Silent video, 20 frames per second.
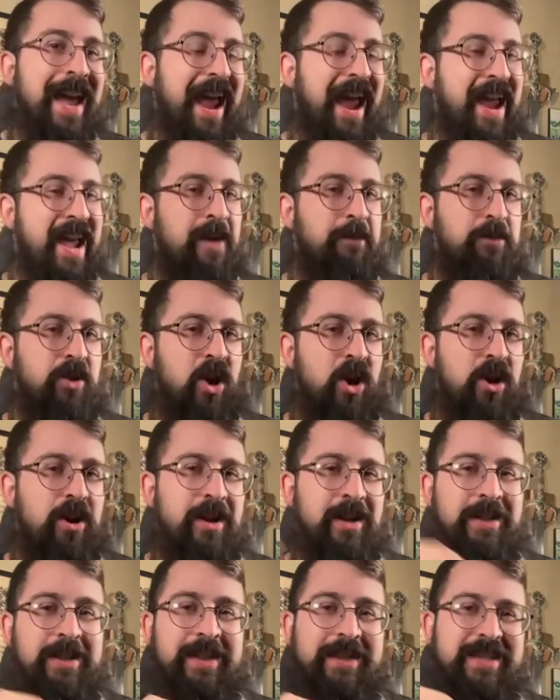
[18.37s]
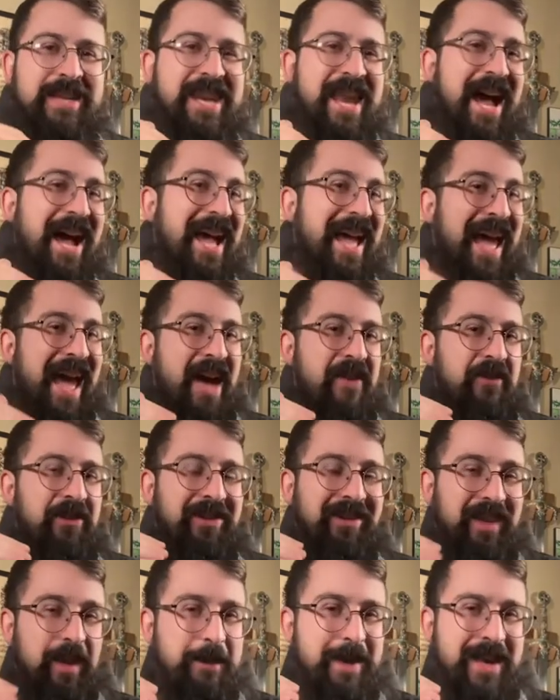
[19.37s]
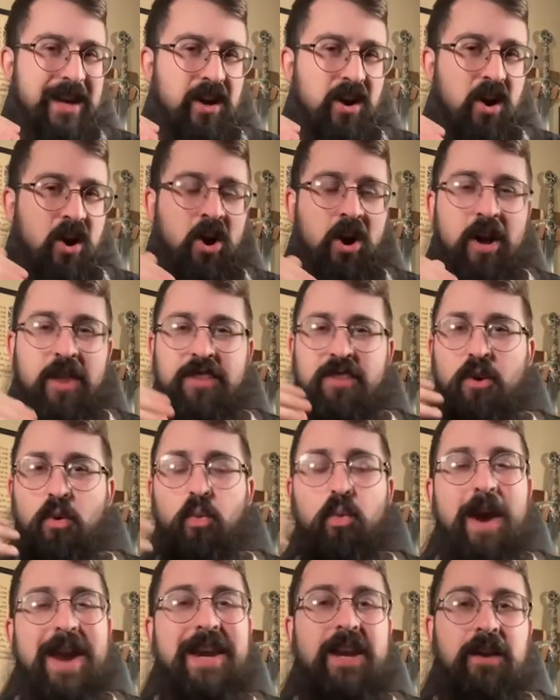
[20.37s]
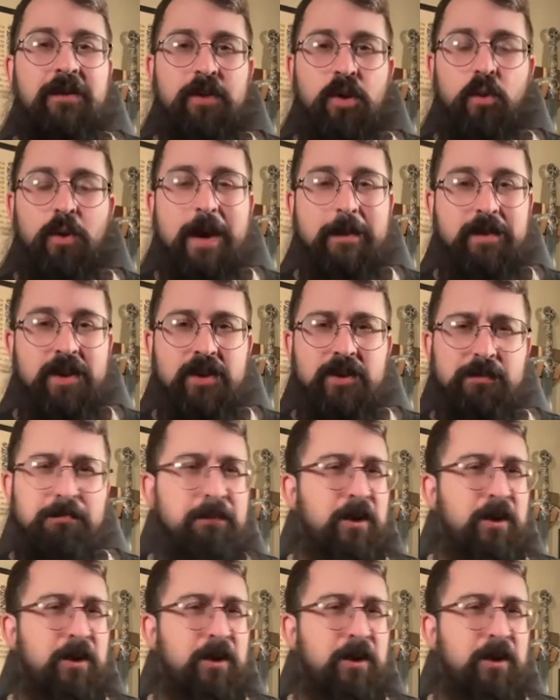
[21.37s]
Amtgard does not have a limit on the weight of your weapons.